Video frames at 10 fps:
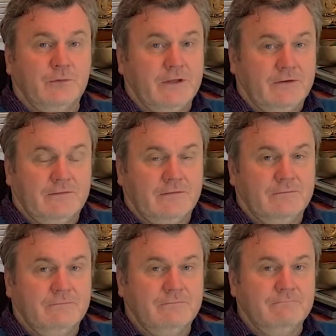weeks
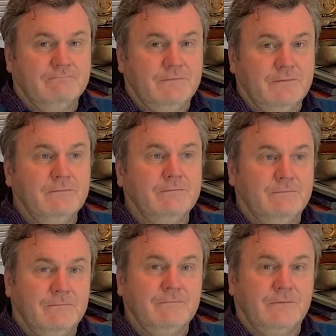
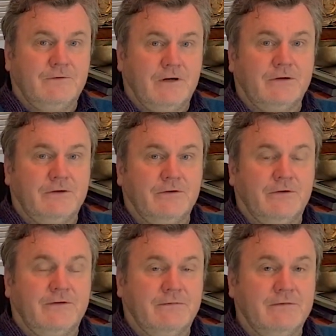starting on
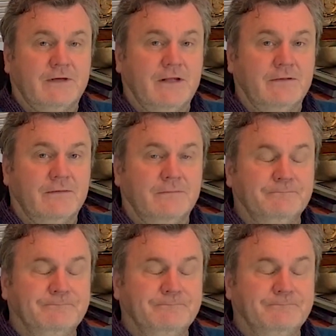the 17th.